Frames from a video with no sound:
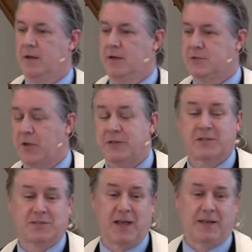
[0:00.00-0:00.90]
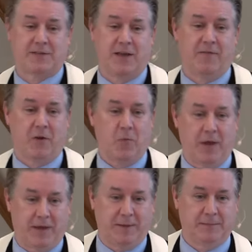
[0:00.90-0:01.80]
So this is Thanksgiving
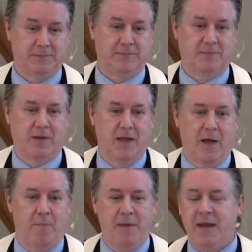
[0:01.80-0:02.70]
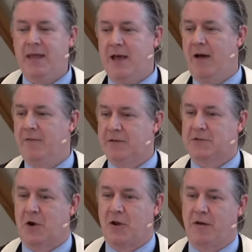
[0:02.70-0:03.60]
week. Many of
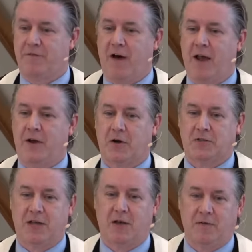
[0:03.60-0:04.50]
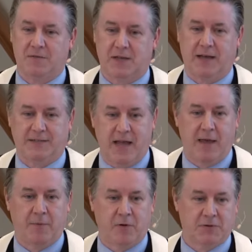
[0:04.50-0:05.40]
us are going to find ourselves at
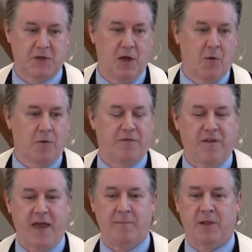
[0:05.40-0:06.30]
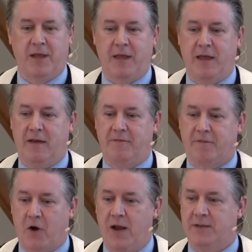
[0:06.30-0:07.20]
tables with family and
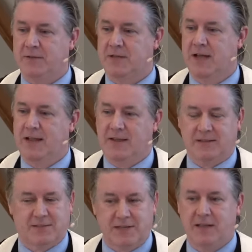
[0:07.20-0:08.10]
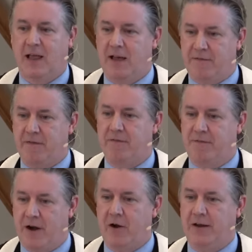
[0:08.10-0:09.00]
friends that see life
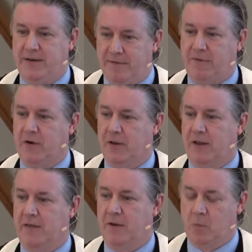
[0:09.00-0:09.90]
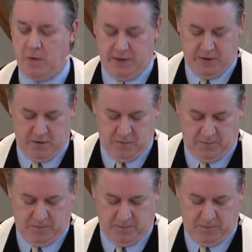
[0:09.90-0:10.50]
very differently than we do.